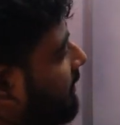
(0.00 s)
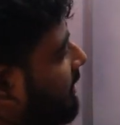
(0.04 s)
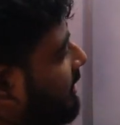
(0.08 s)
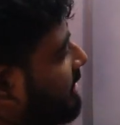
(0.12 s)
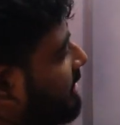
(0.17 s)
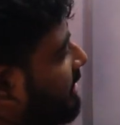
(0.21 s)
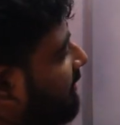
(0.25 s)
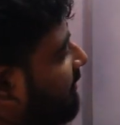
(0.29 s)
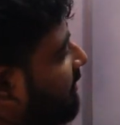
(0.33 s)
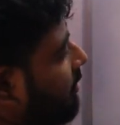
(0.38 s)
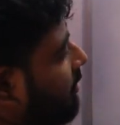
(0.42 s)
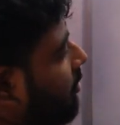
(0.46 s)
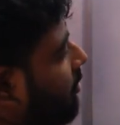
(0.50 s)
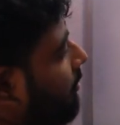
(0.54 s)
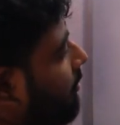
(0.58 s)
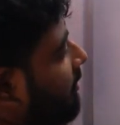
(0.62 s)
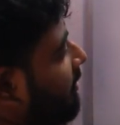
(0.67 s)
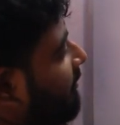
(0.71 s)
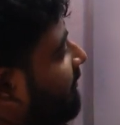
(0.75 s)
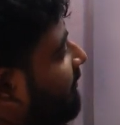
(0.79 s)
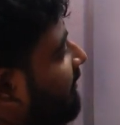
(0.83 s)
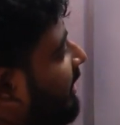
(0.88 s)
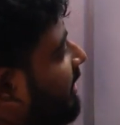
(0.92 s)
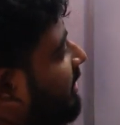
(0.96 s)
is our
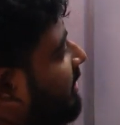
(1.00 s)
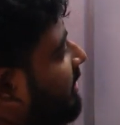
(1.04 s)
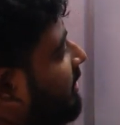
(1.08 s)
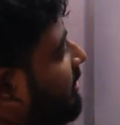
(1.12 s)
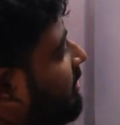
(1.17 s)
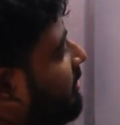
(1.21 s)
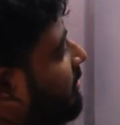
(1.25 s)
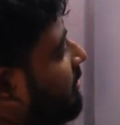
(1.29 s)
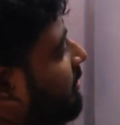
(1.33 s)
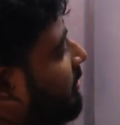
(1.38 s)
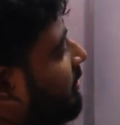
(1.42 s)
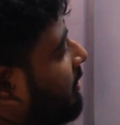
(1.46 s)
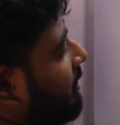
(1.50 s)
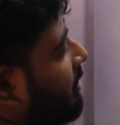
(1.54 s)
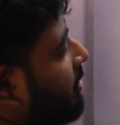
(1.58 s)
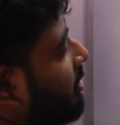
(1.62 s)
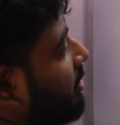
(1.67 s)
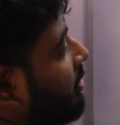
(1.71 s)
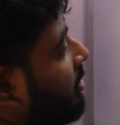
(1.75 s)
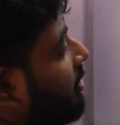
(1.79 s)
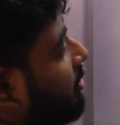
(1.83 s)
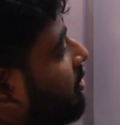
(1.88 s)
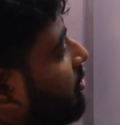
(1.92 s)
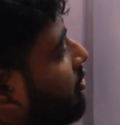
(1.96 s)
common factor,
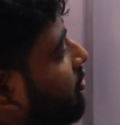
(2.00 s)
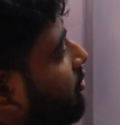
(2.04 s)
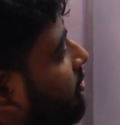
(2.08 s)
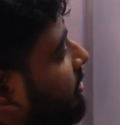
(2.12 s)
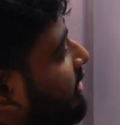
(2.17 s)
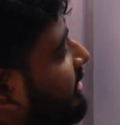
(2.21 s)
2